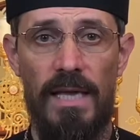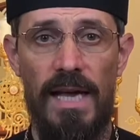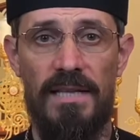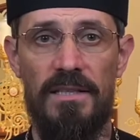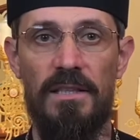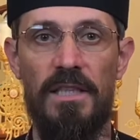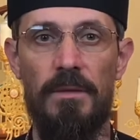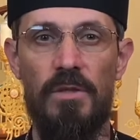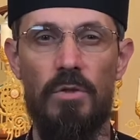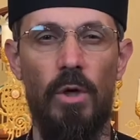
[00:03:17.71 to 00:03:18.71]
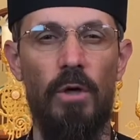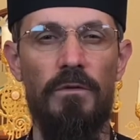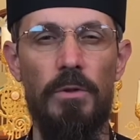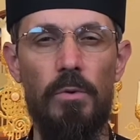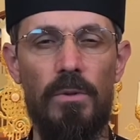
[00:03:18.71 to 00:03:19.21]
as an image of
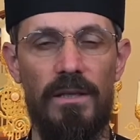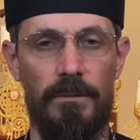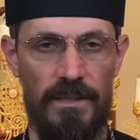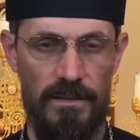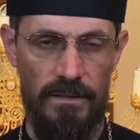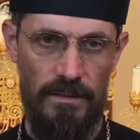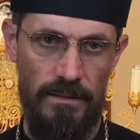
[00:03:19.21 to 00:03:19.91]
the Eucharist.